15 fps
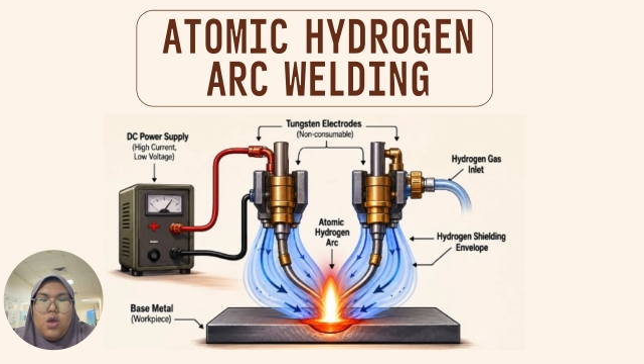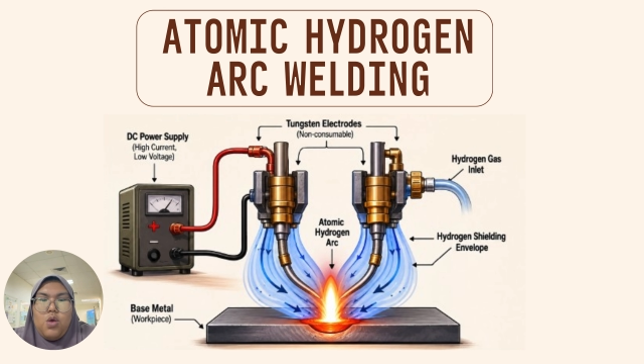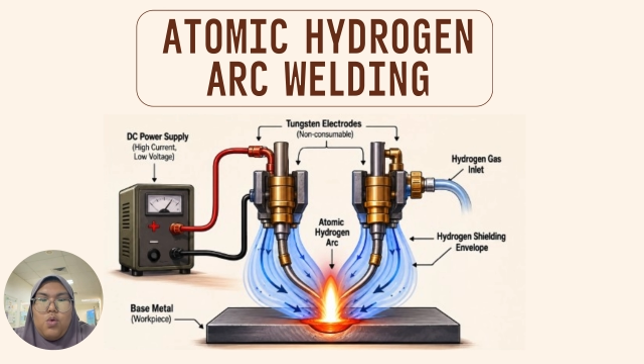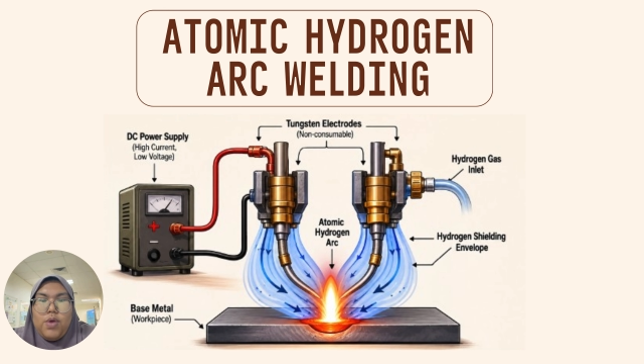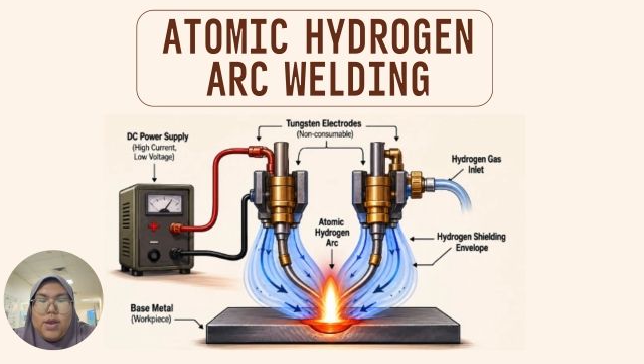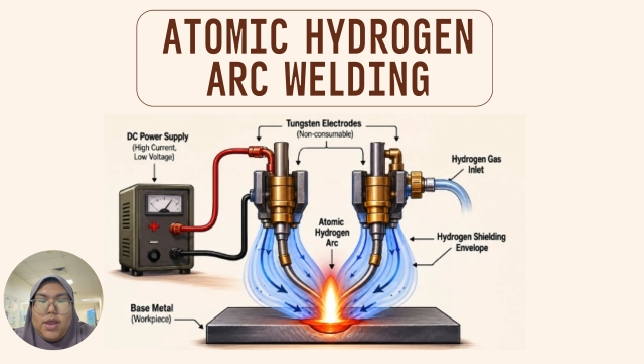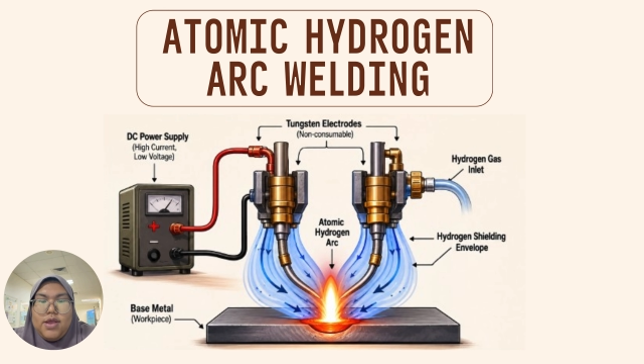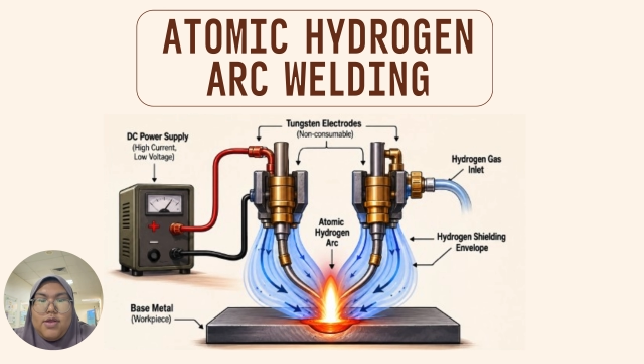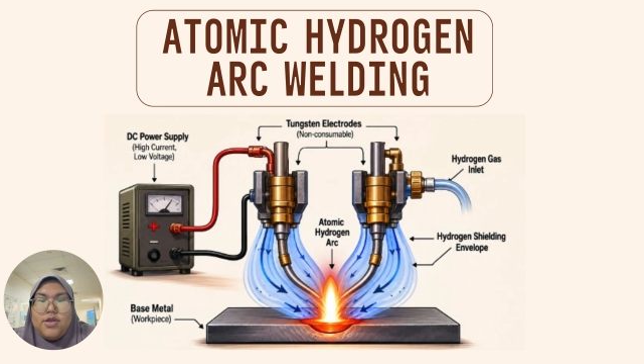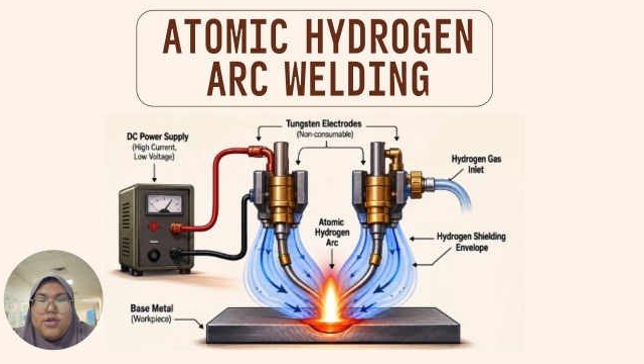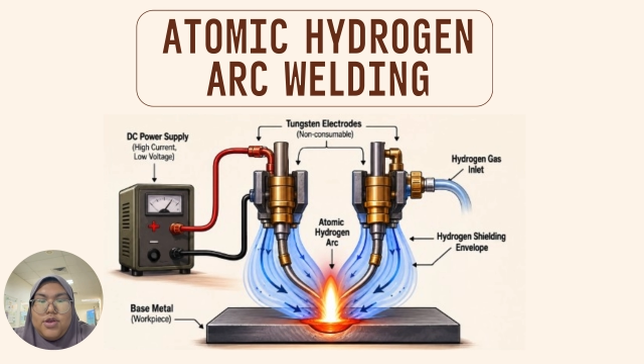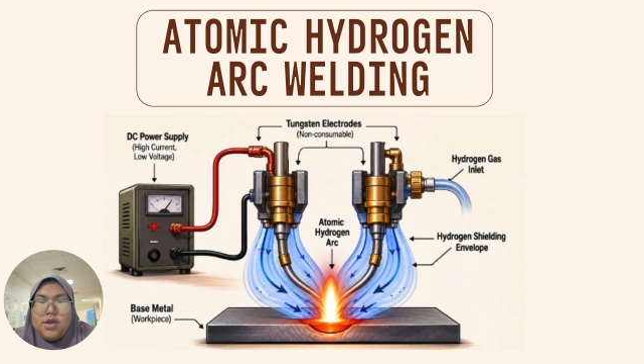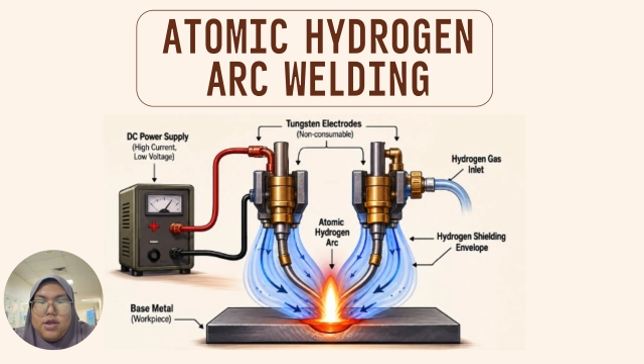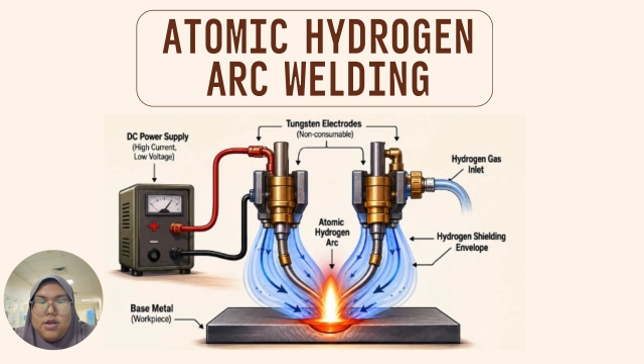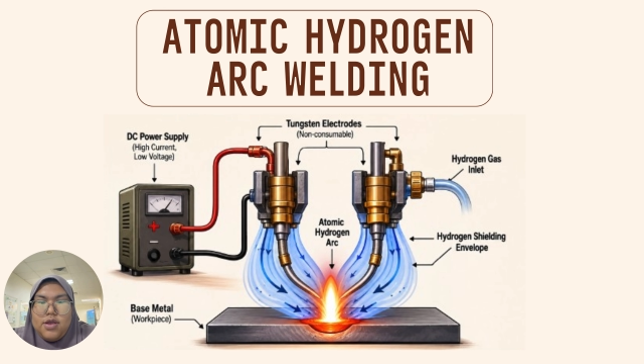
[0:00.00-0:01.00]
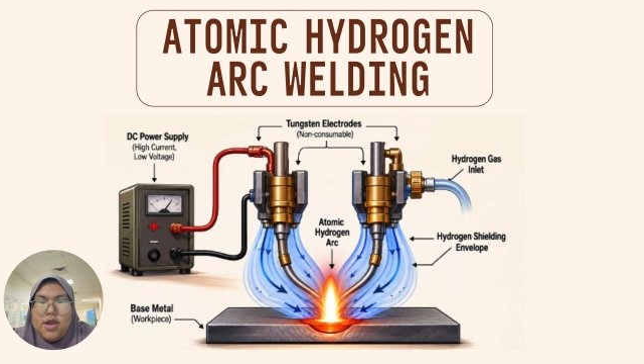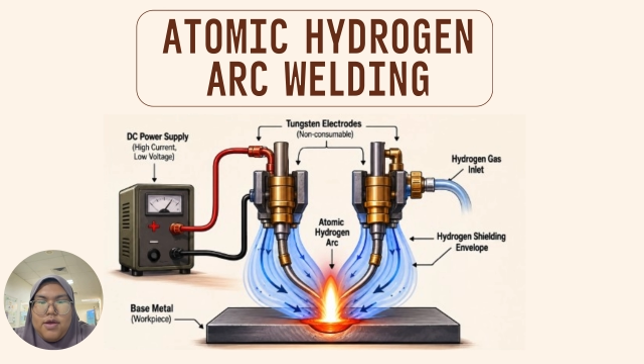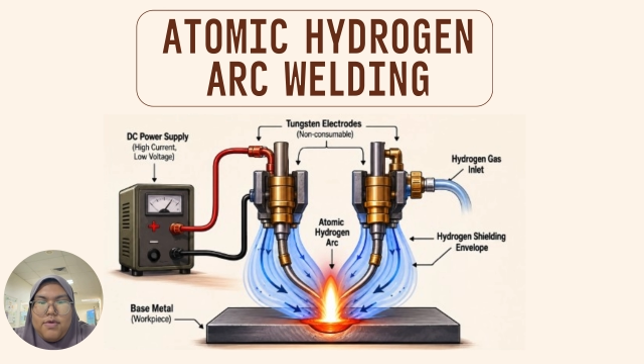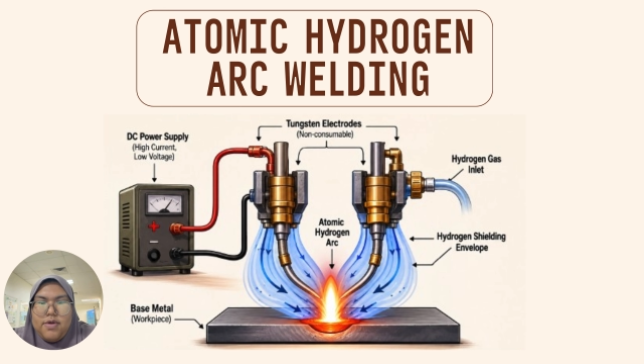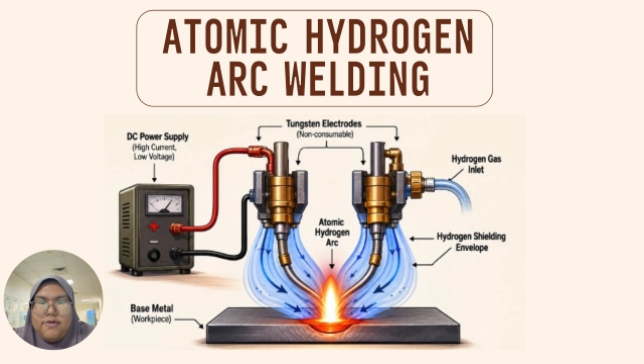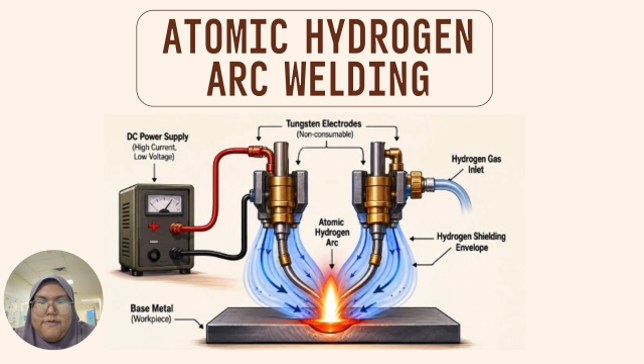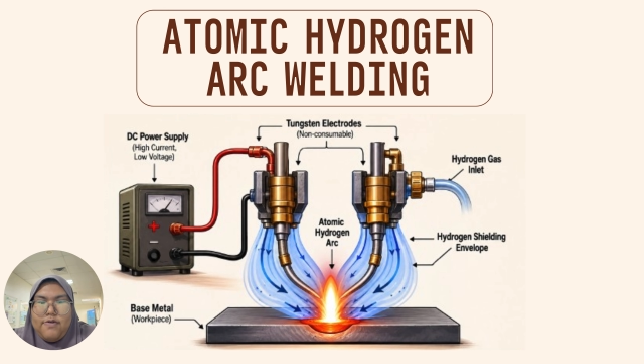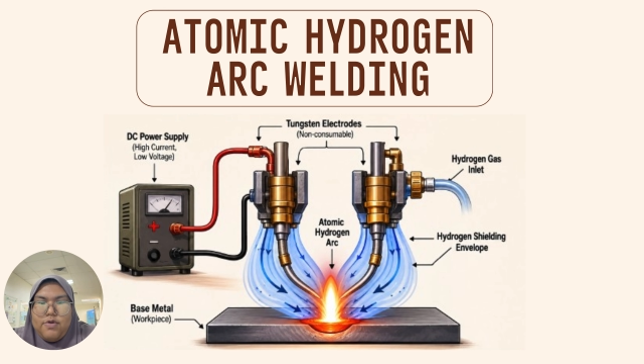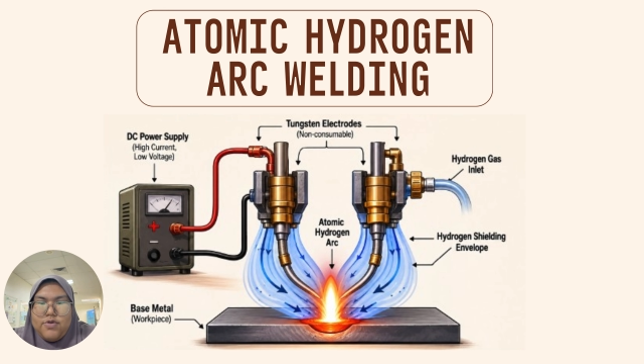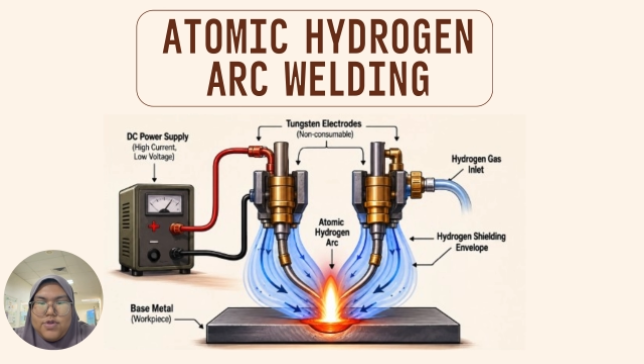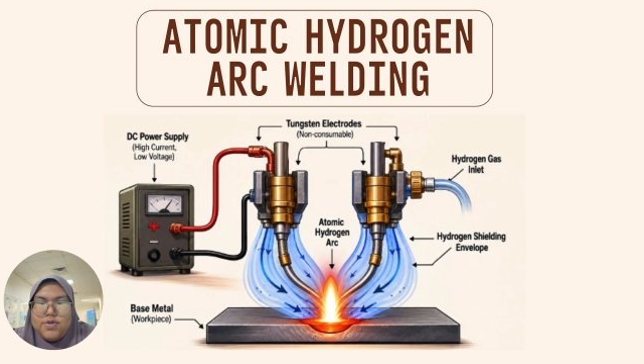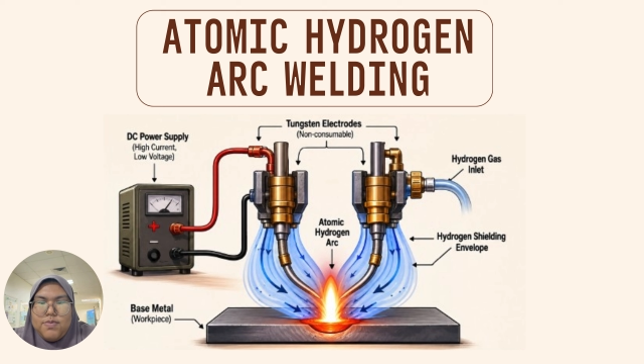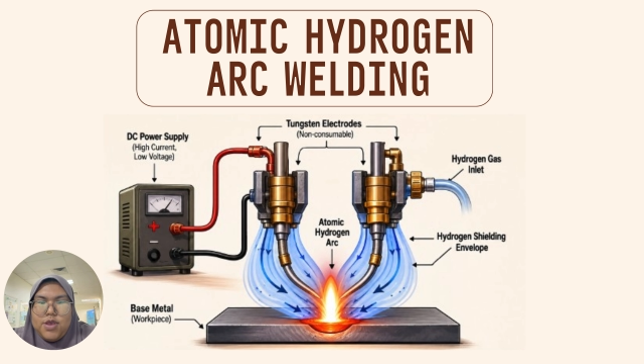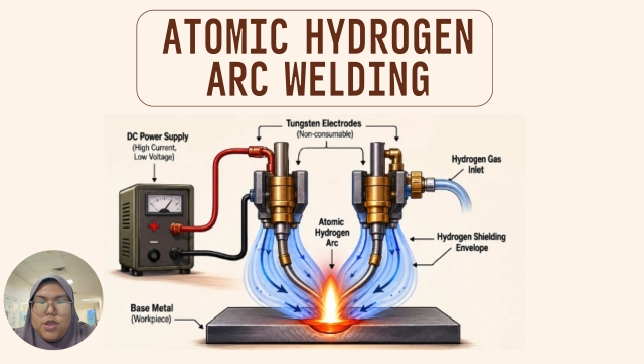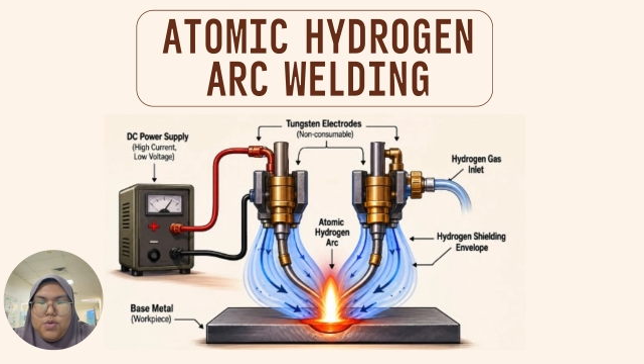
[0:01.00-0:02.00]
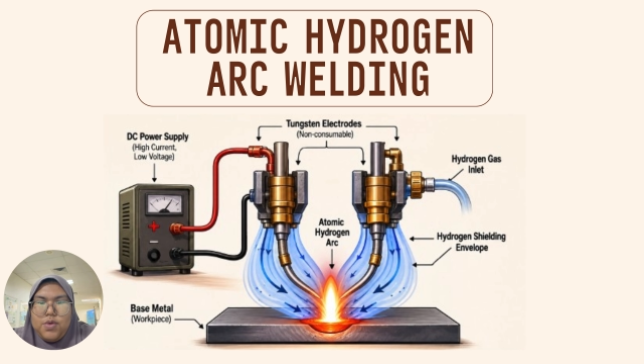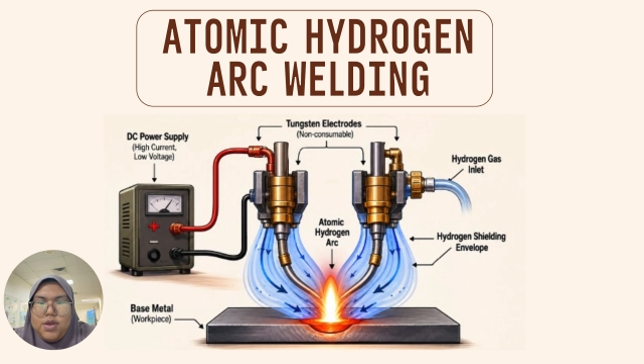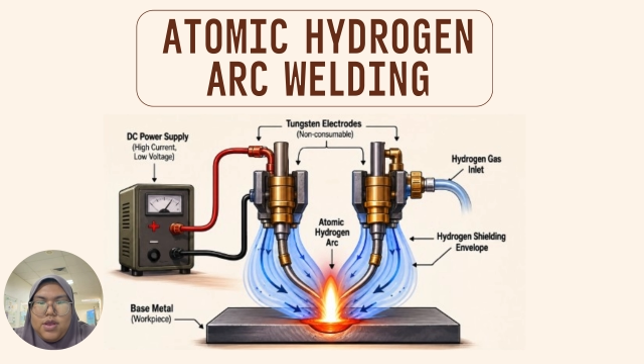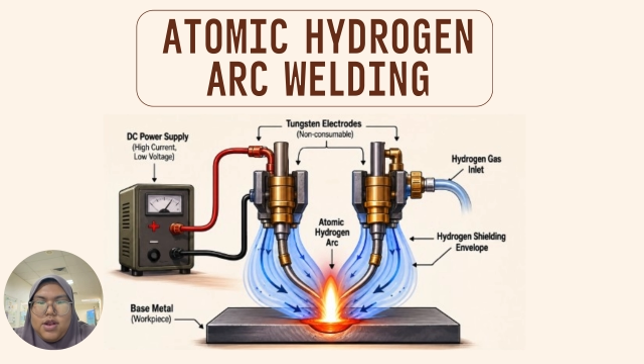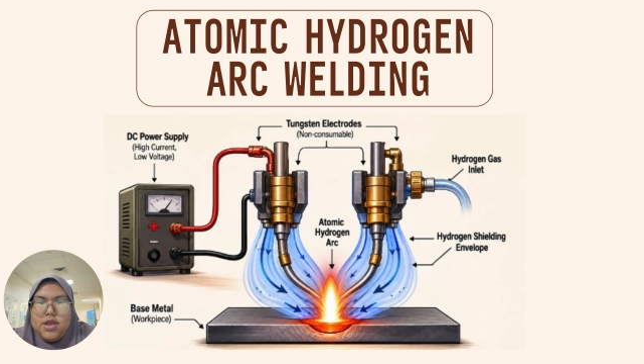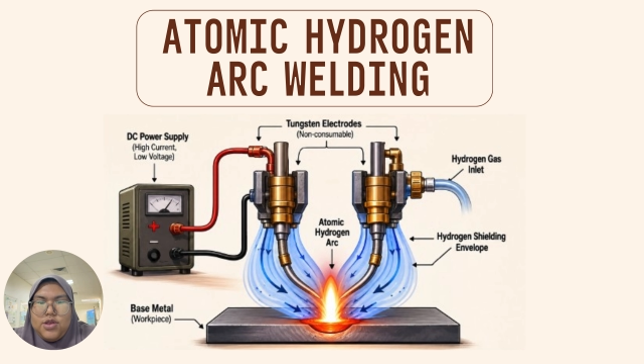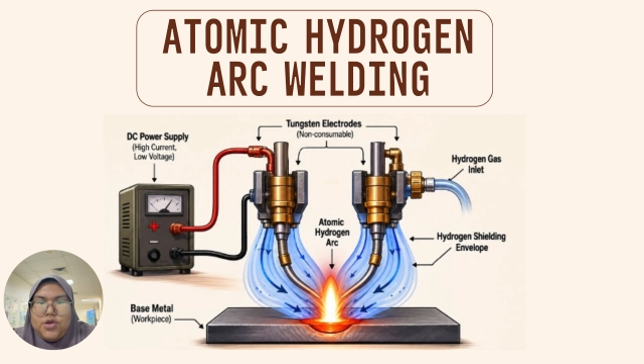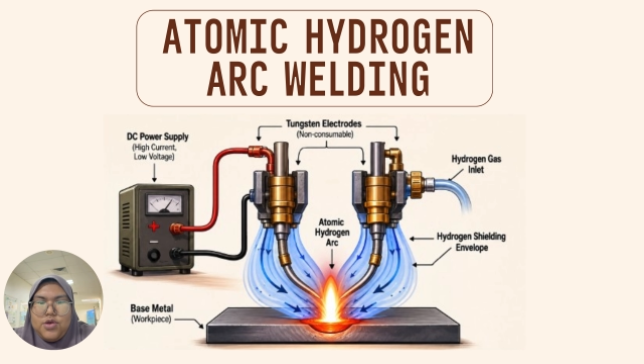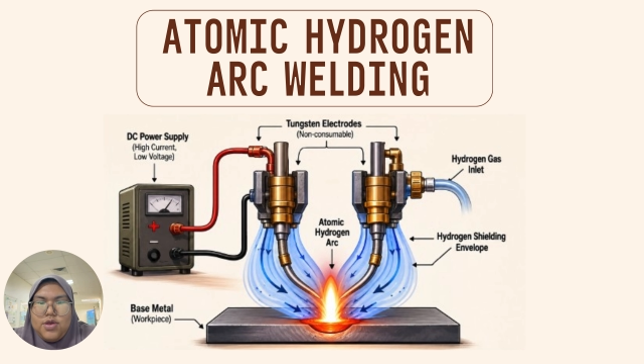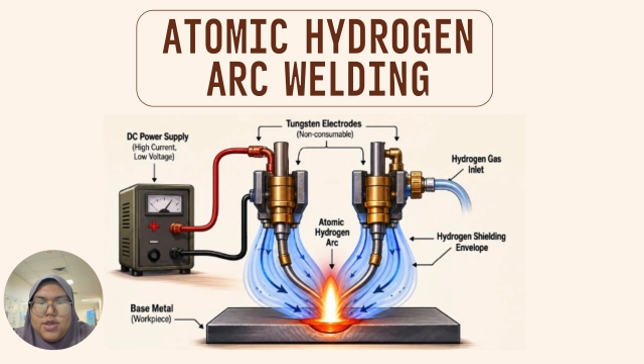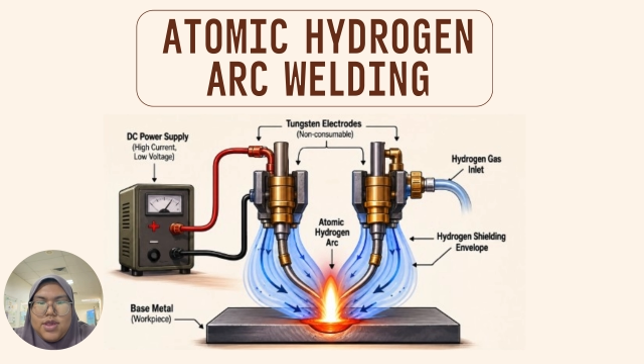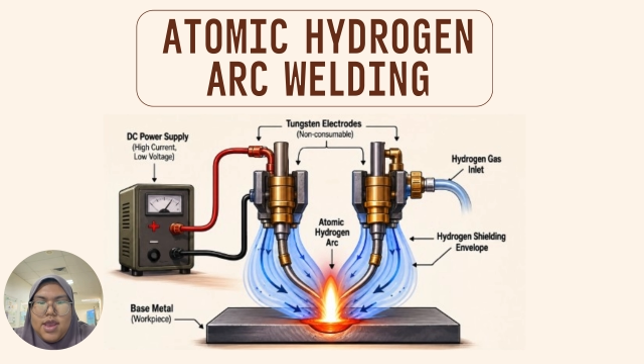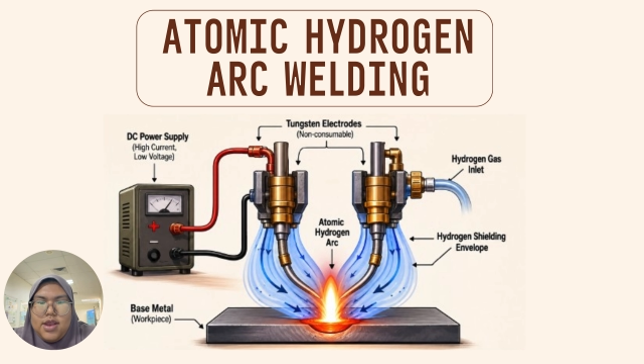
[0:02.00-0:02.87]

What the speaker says: When electrical current flows between the electrodes,